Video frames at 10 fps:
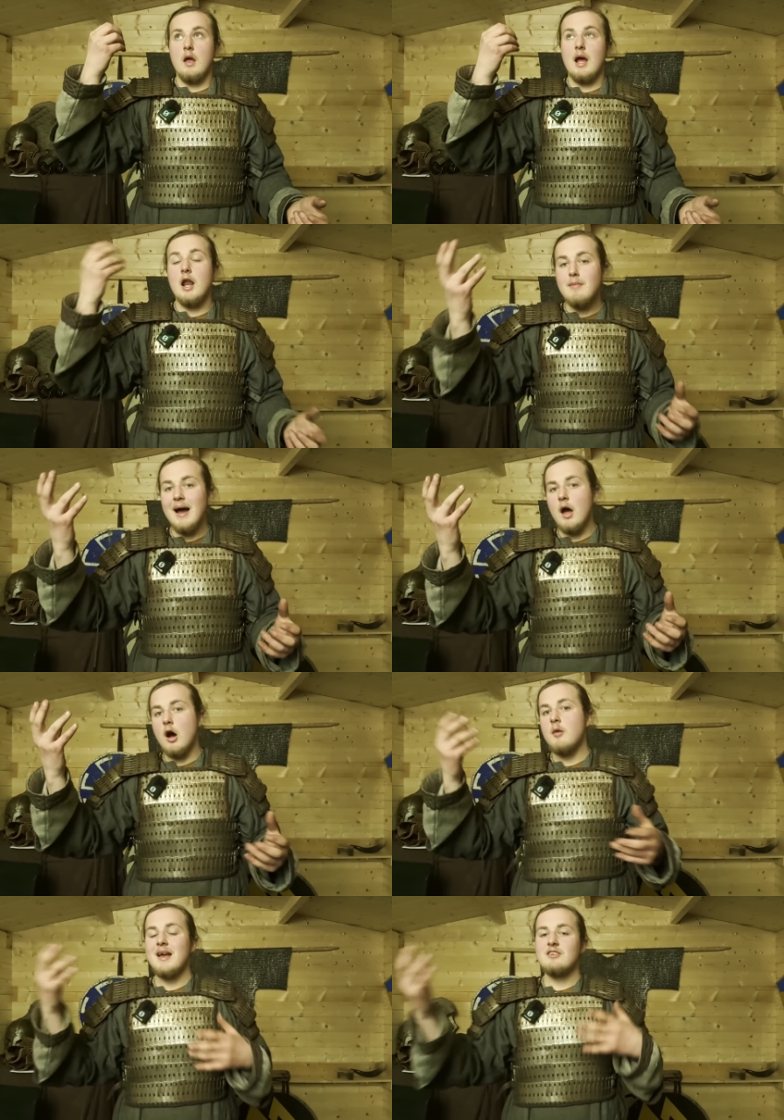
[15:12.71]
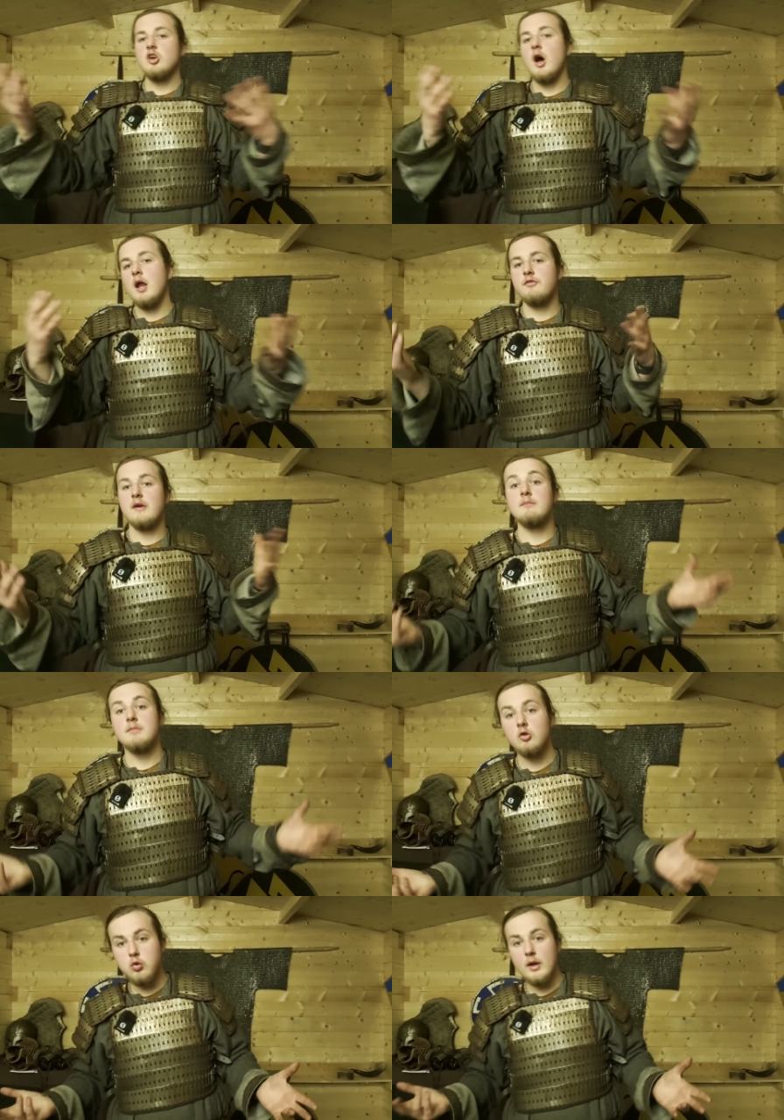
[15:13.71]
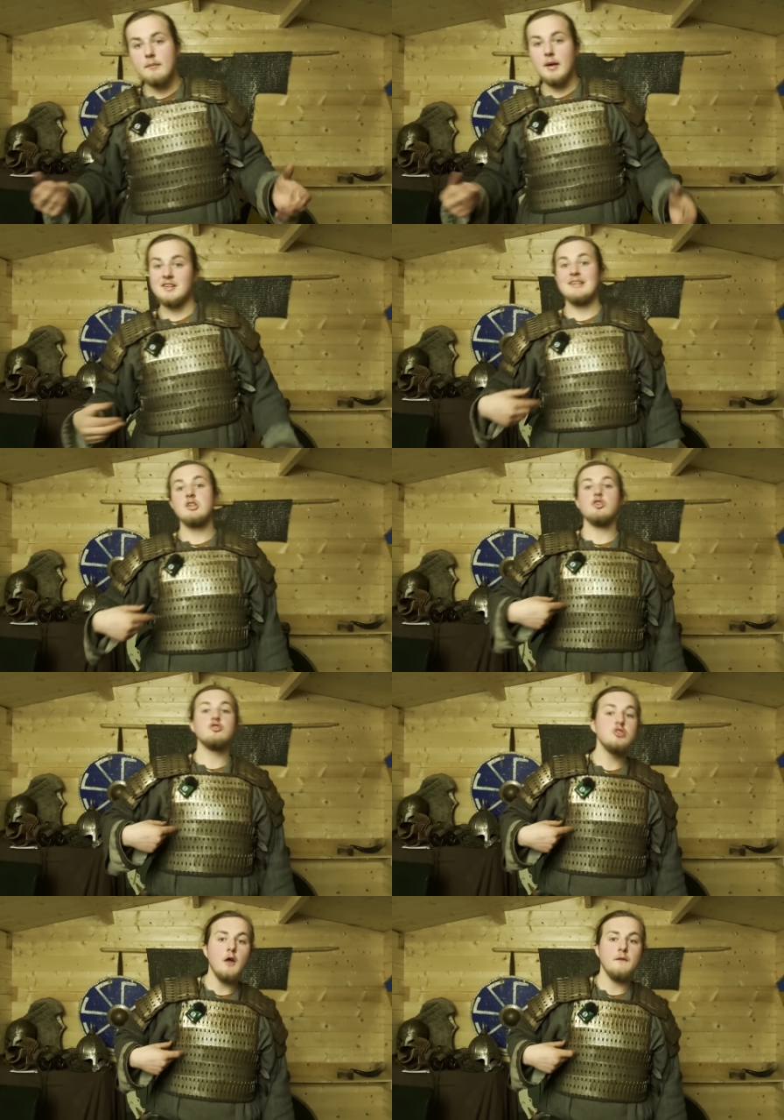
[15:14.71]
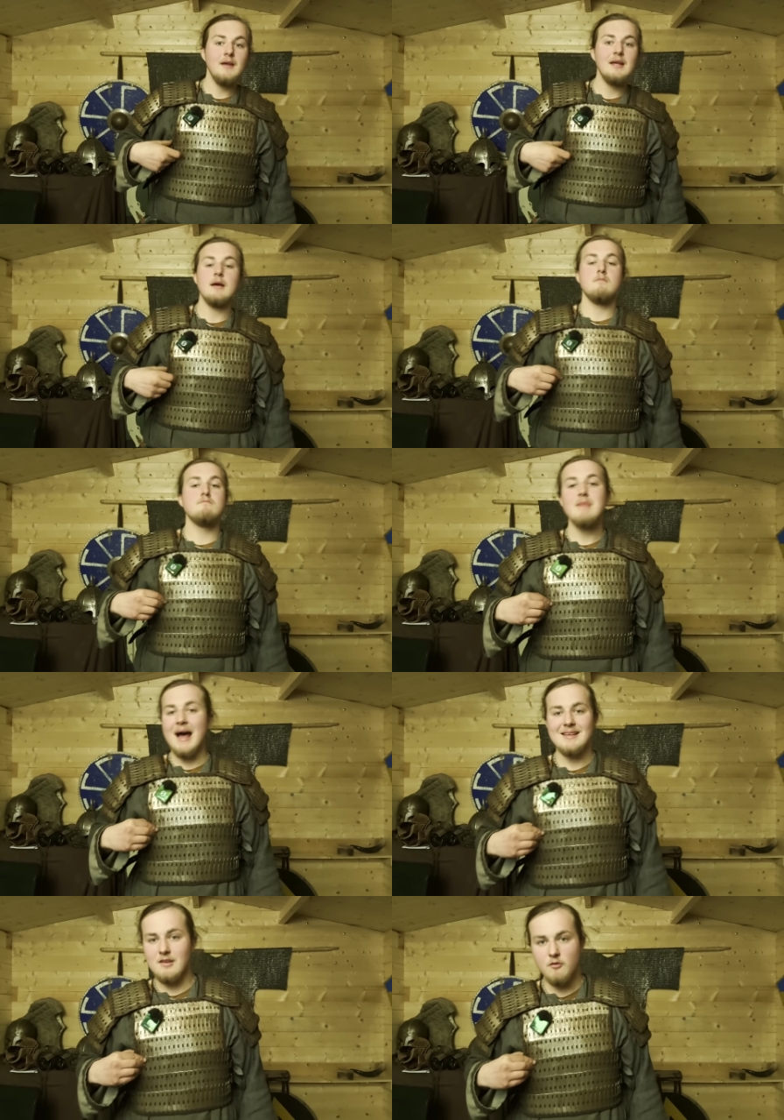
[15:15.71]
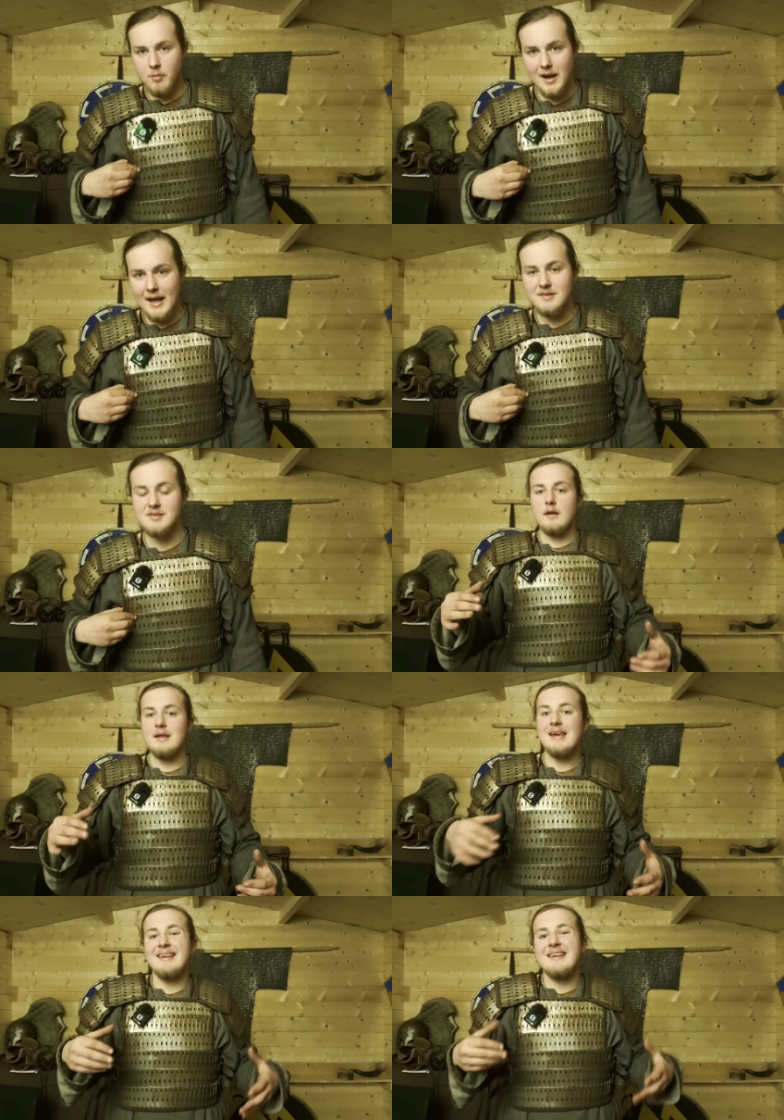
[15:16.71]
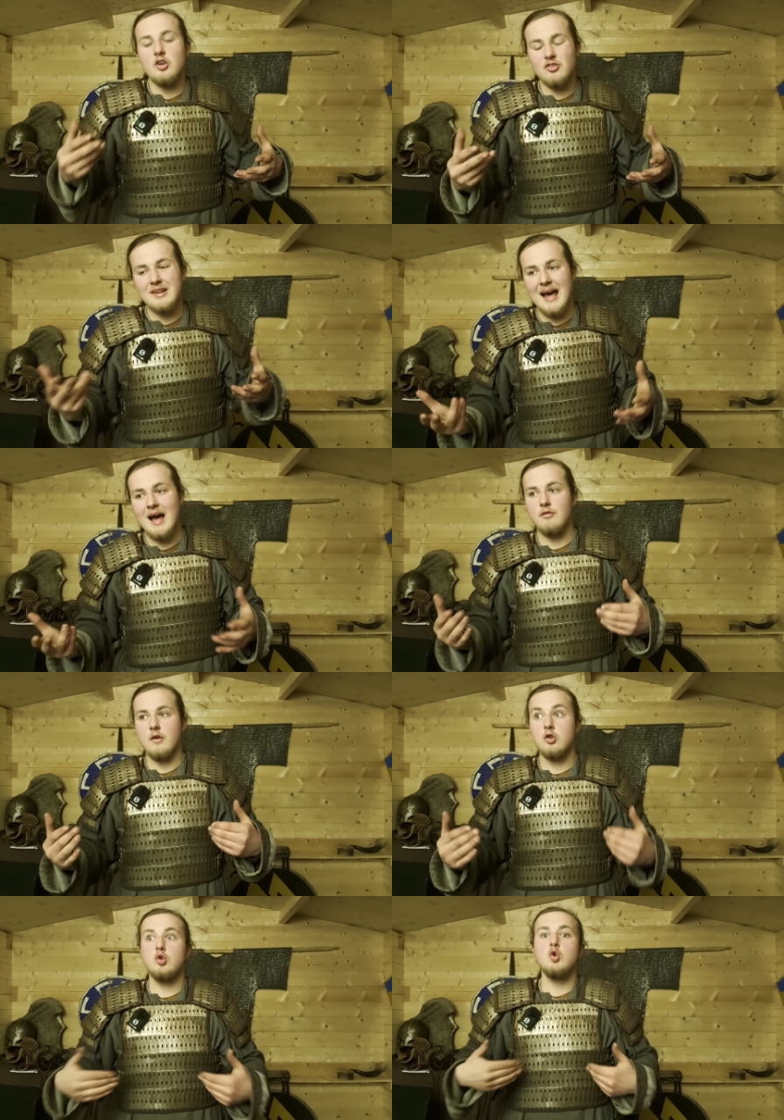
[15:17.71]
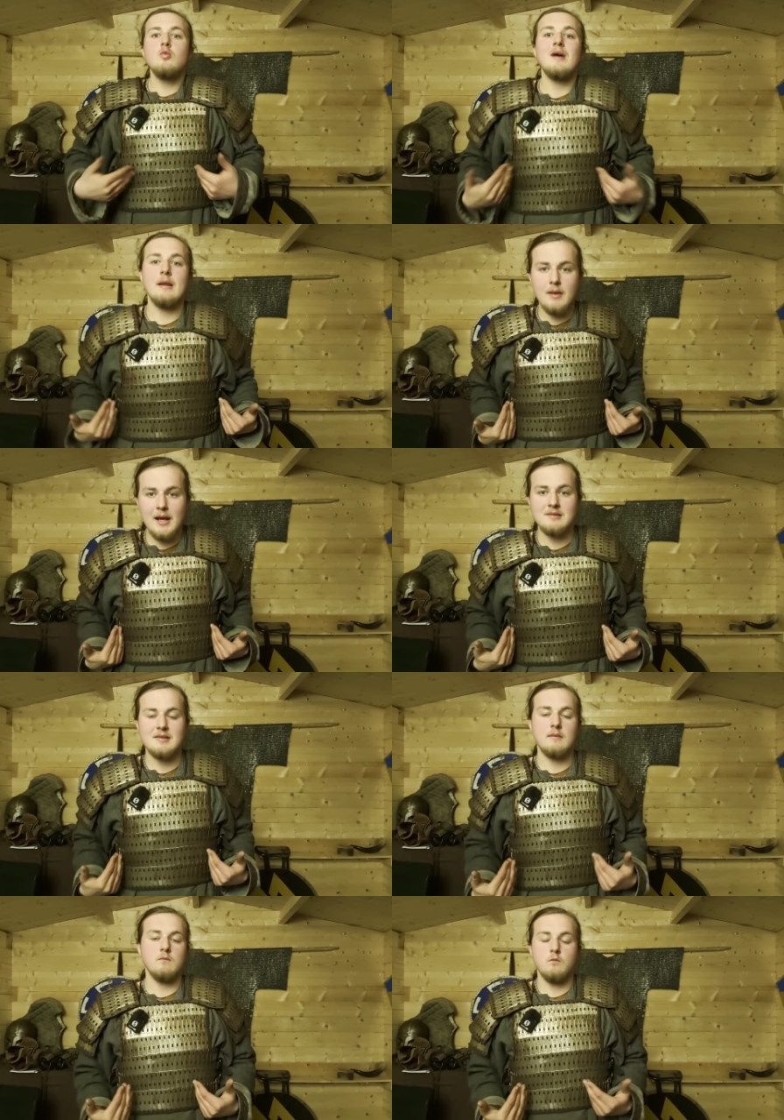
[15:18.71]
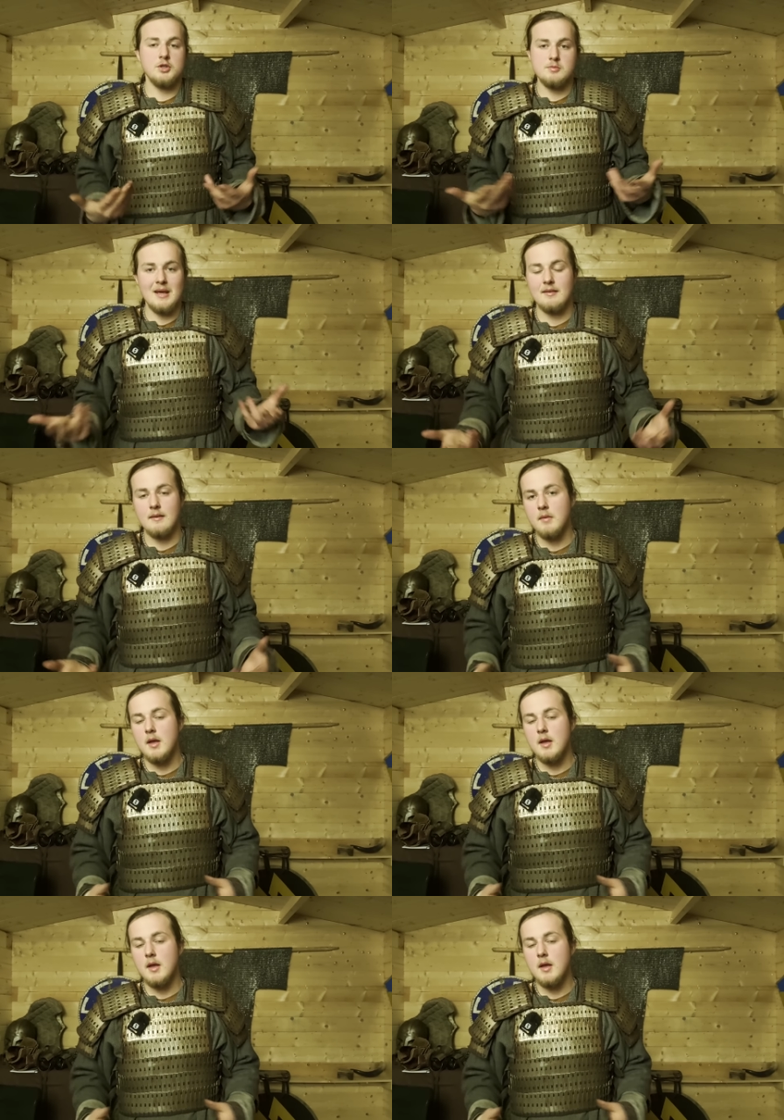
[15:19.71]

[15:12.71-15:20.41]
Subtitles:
A lamellar armor is kind of in between because it does not need massive plates, yet it doesn't have too many plates which make them